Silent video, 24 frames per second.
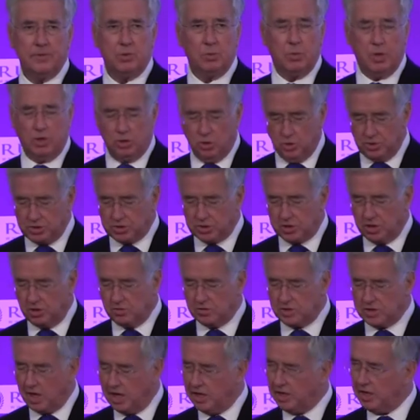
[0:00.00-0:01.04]
We're also
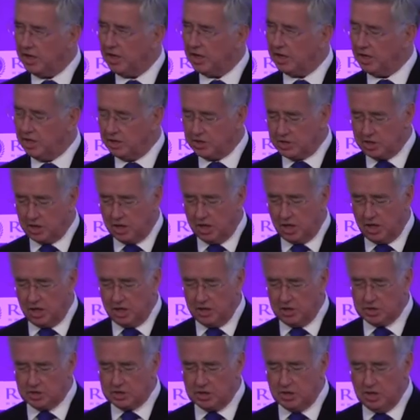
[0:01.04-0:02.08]
tightening our
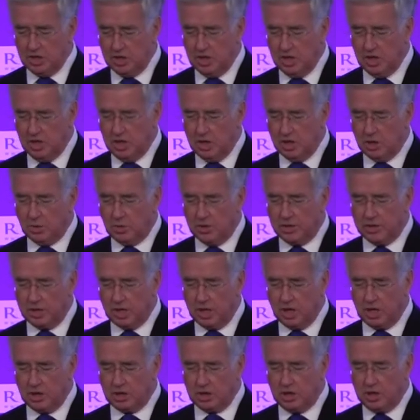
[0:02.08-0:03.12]
ties with
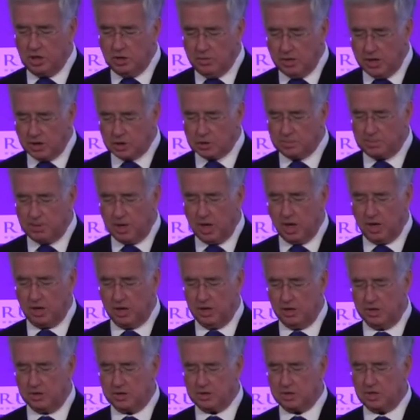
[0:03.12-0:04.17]
our US
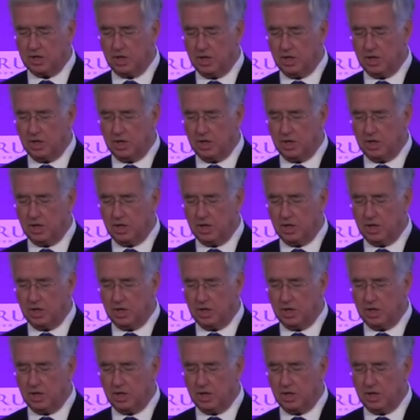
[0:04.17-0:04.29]
partners.